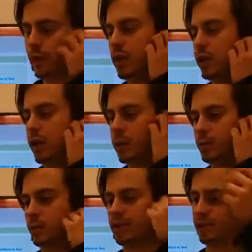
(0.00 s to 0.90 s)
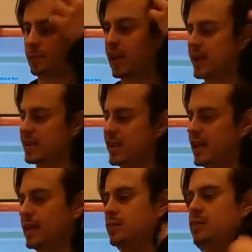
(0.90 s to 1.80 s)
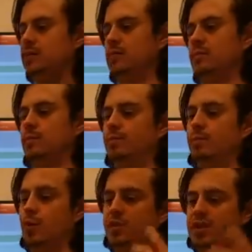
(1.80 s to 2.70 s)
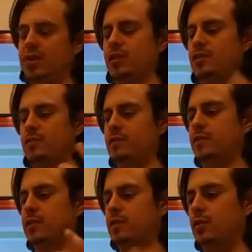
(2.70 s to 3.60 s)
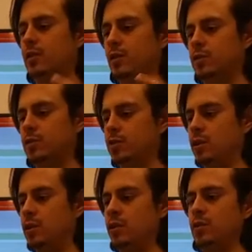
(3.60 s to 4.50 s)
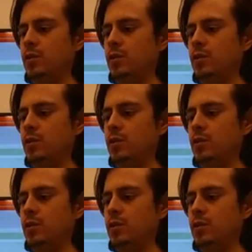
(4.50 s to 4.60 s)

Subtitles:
And we surmise that most of the gold